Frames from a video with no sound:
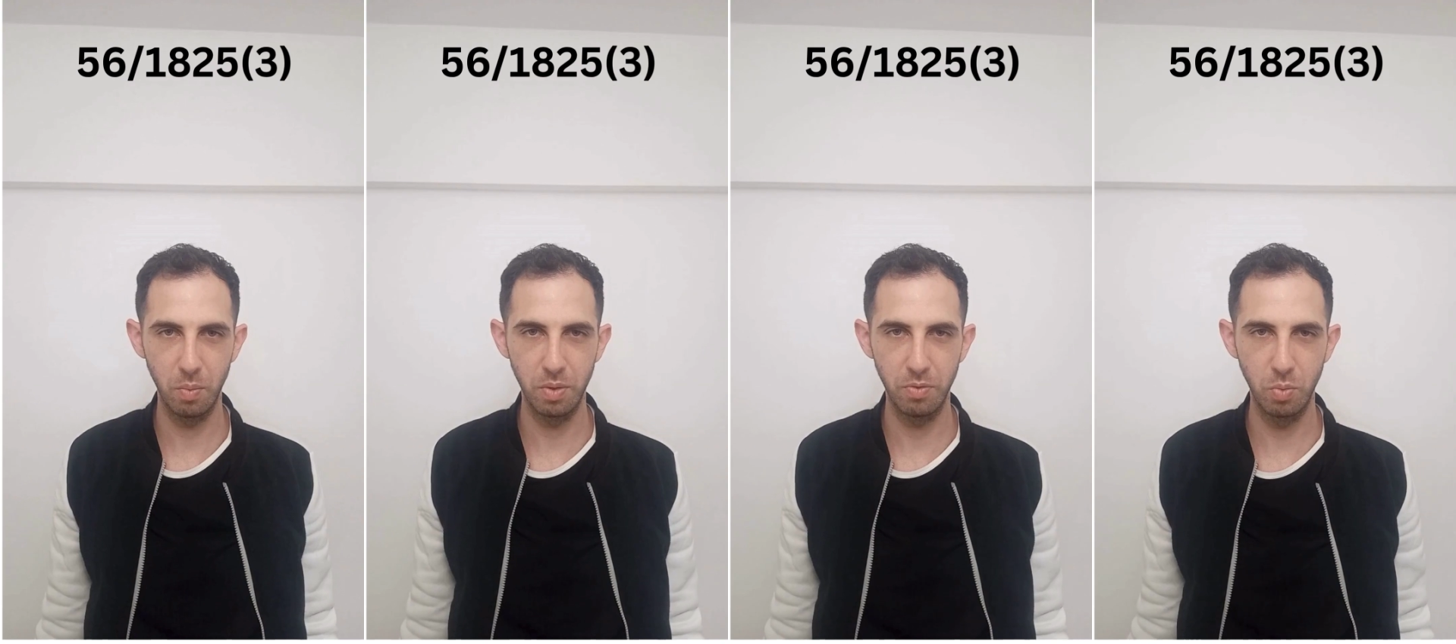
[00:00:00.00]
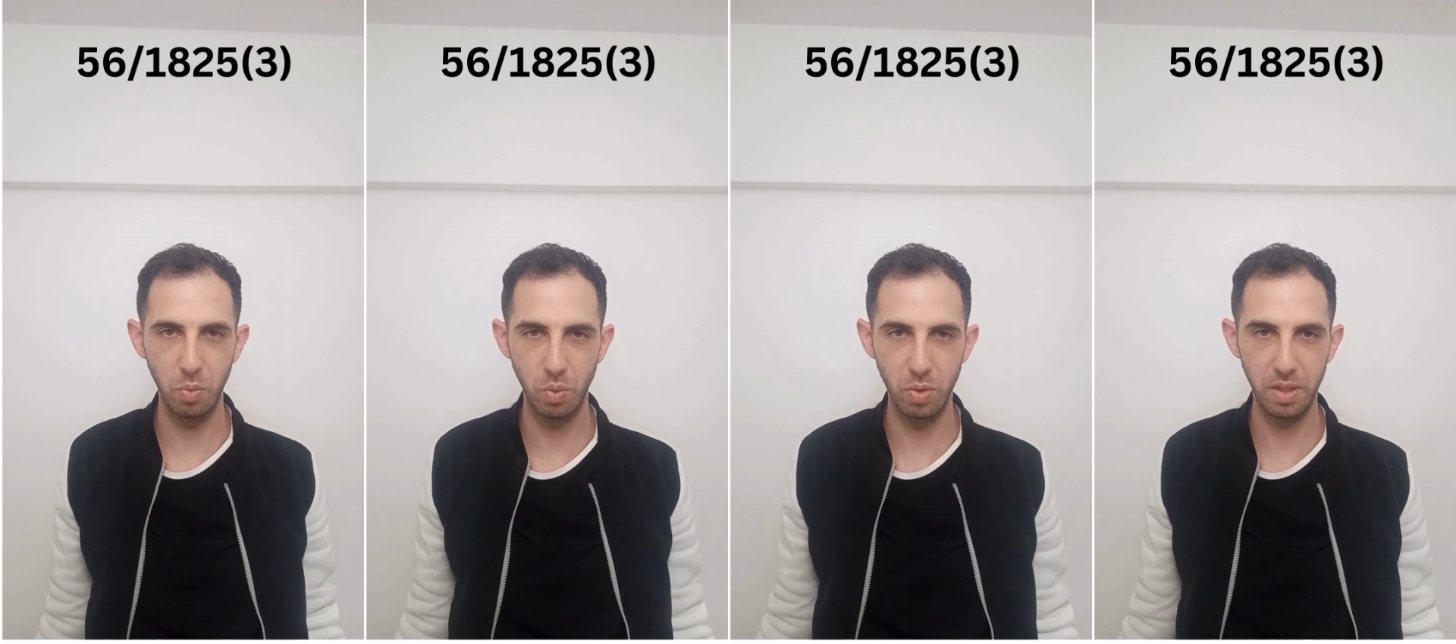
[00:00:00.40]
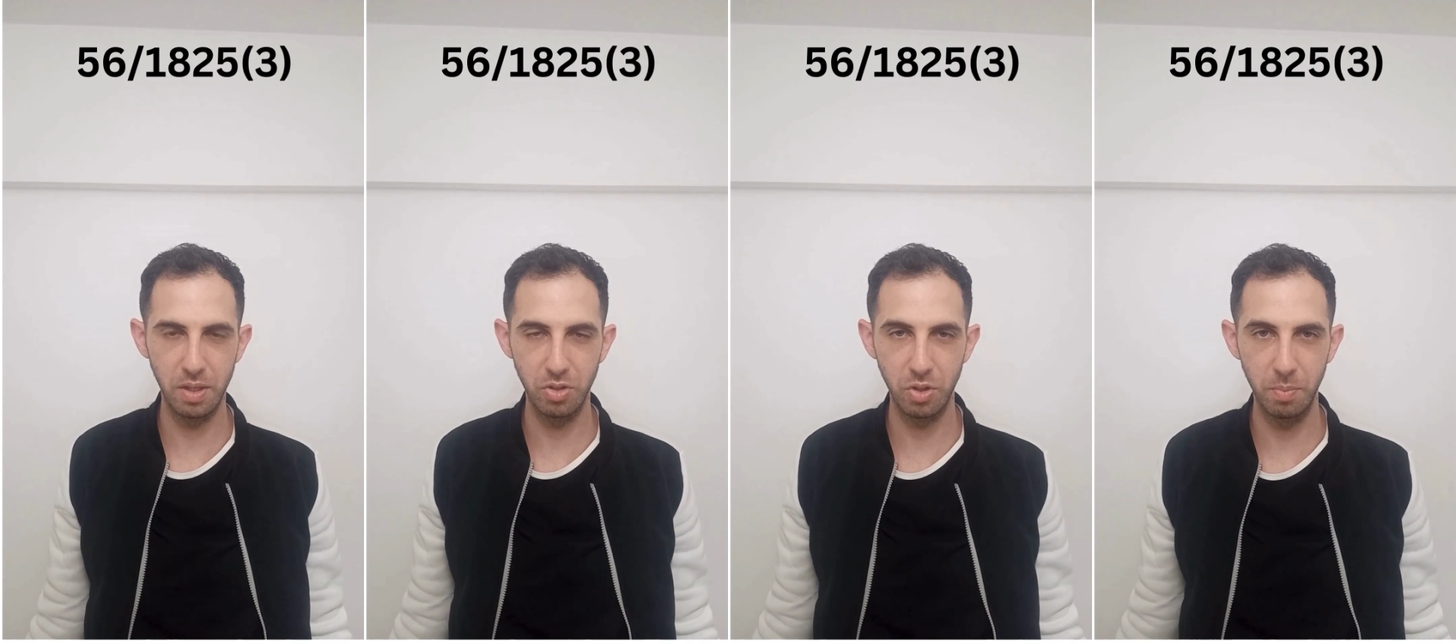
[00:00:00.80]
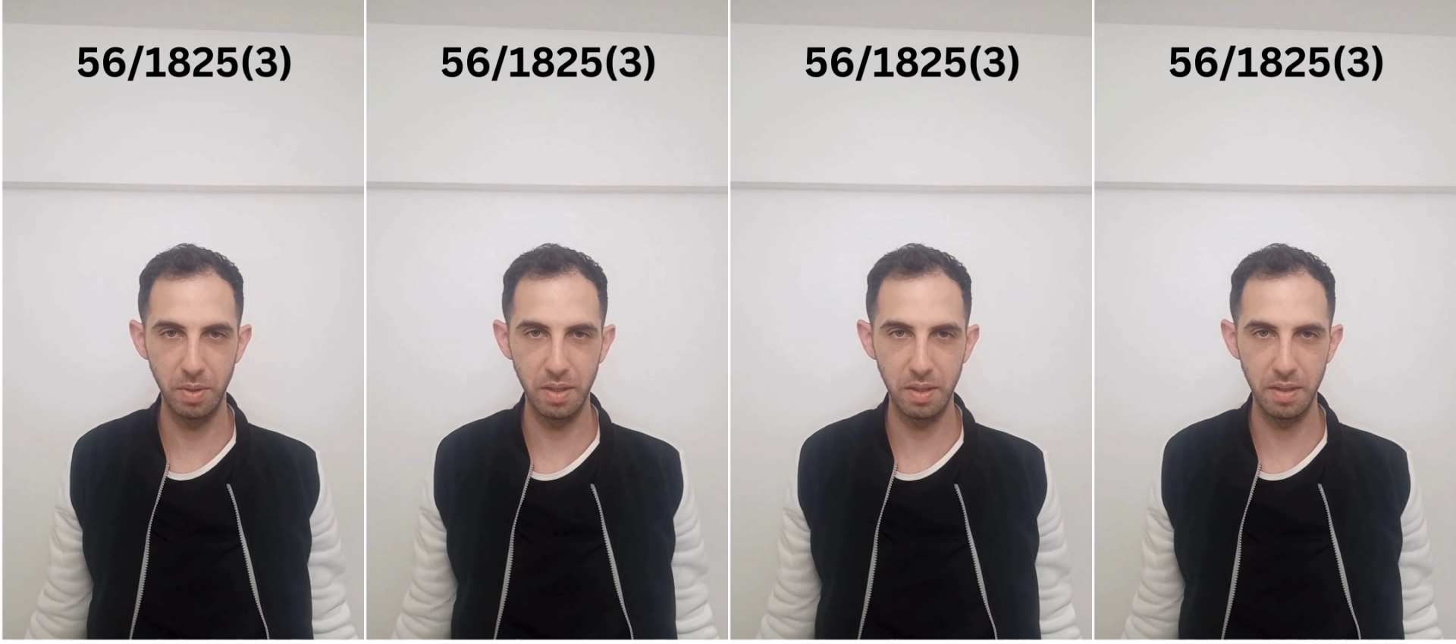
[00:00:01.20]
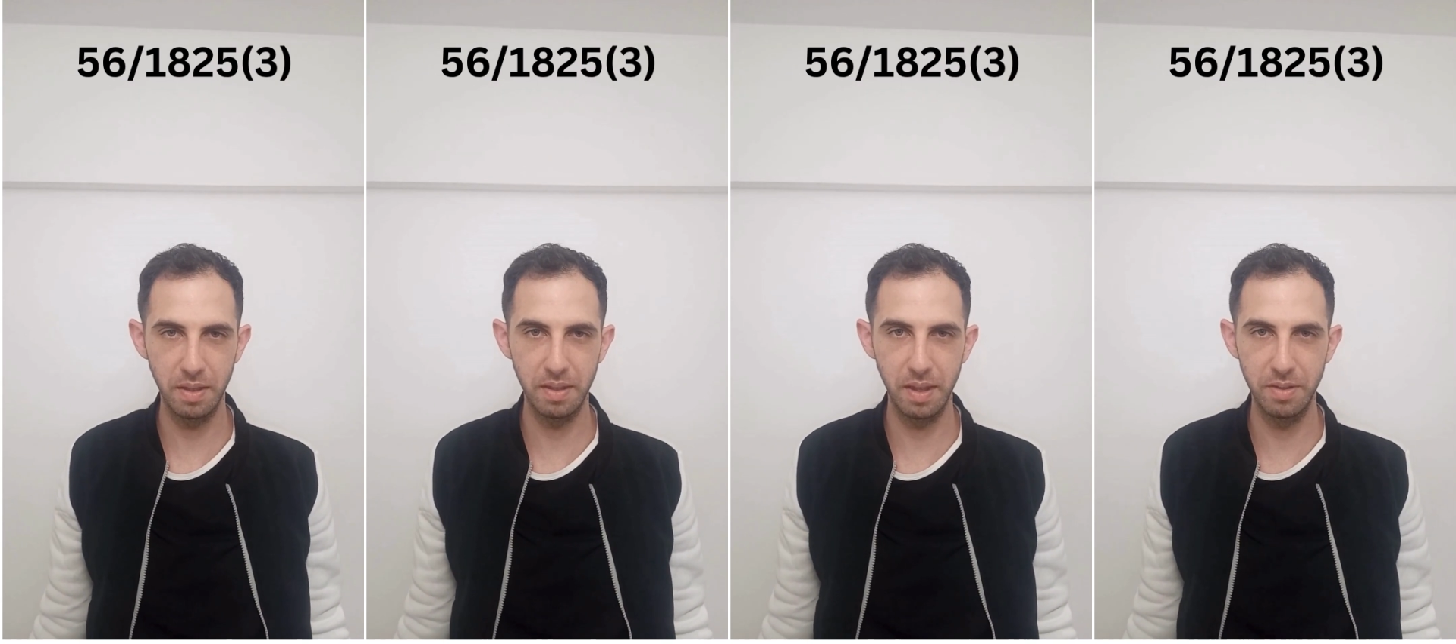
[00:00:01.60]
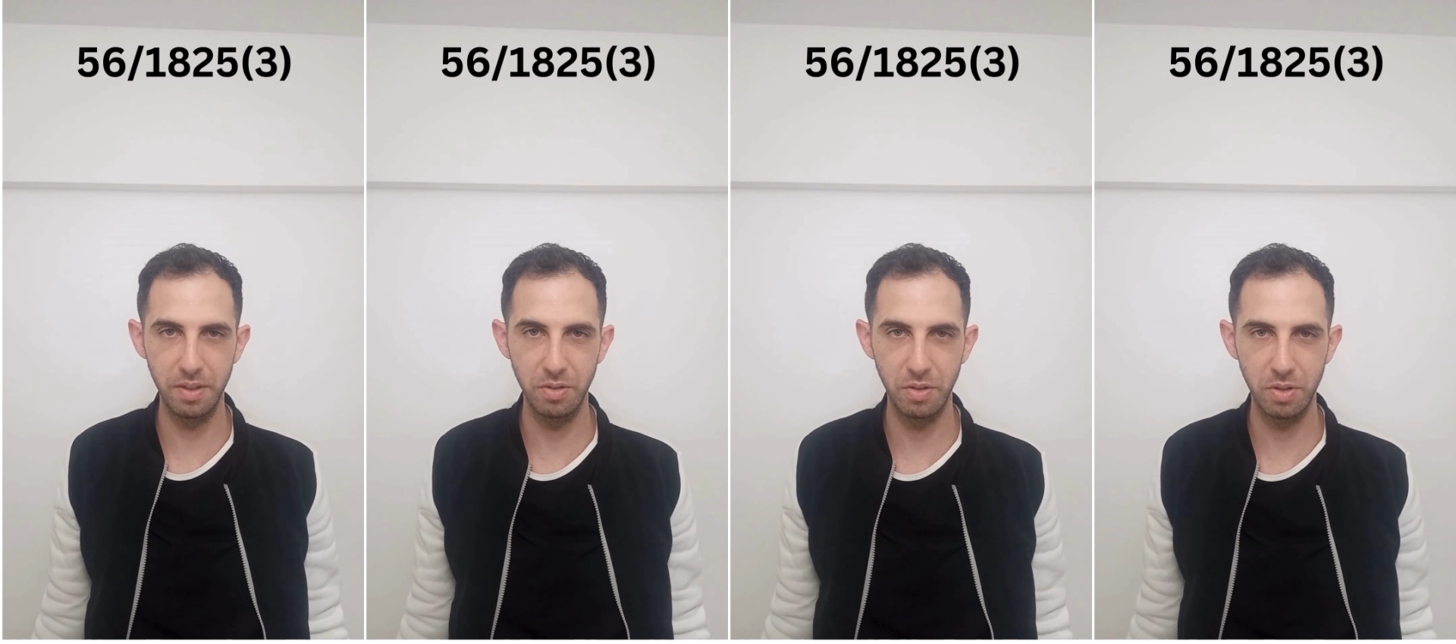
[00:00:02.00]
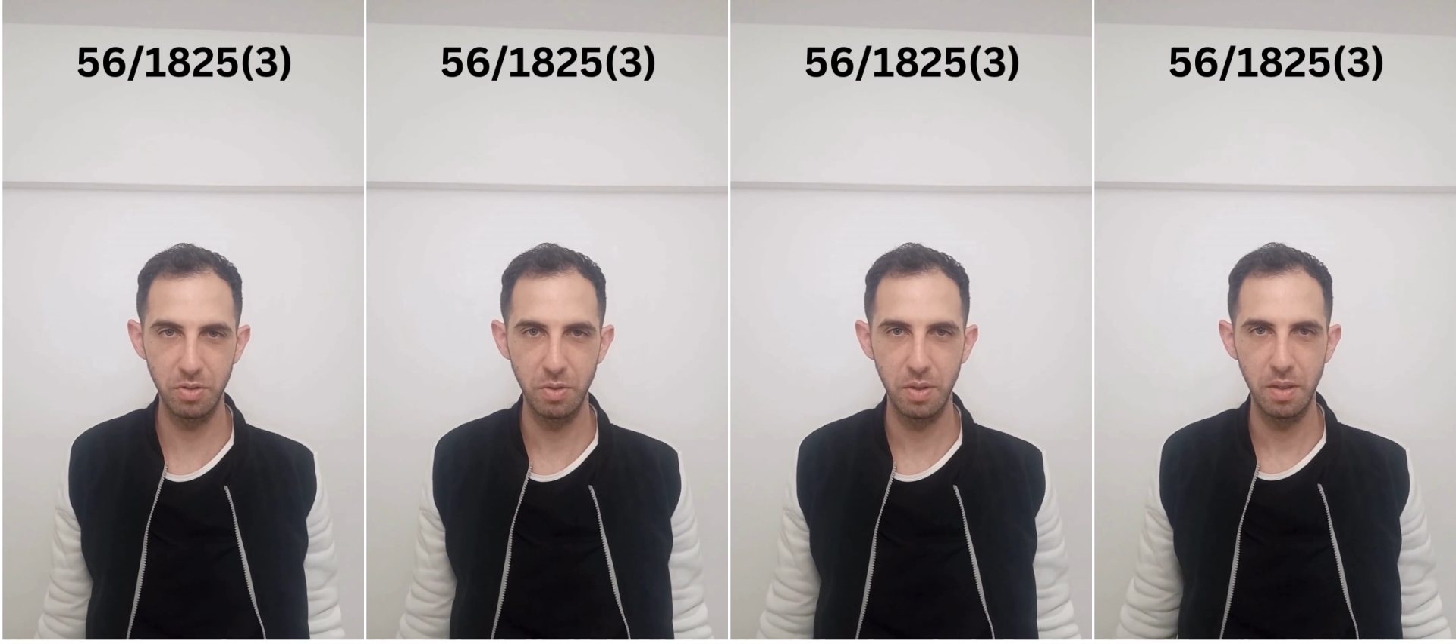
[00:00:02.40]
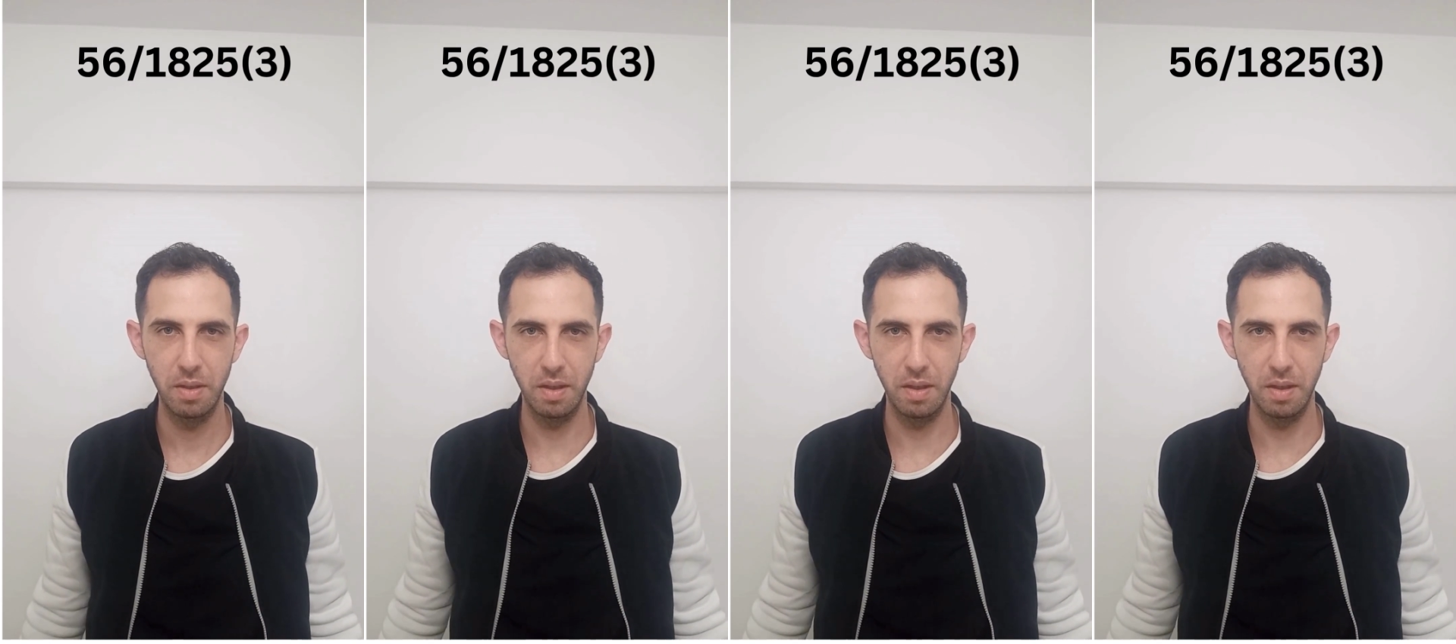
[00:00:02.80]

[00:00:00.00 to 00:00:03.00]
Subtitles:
What if you were walking in Germany in 1933,